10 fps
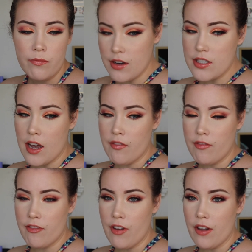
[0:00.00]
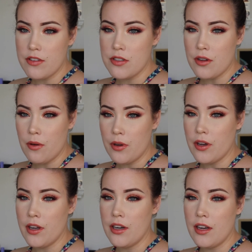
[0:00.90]
I just haven't felt so
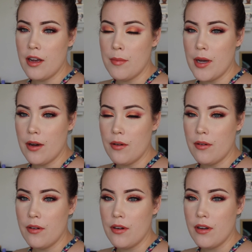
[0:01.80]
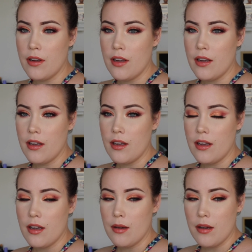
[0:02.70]
good about
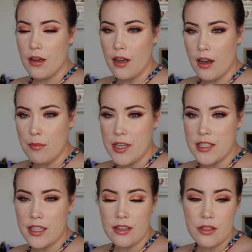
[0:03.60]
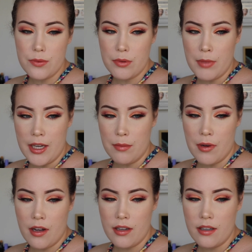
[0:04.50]
how my skin looks with makeup
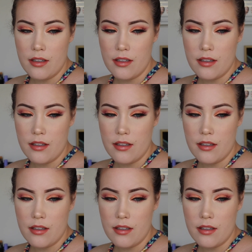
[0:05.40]
on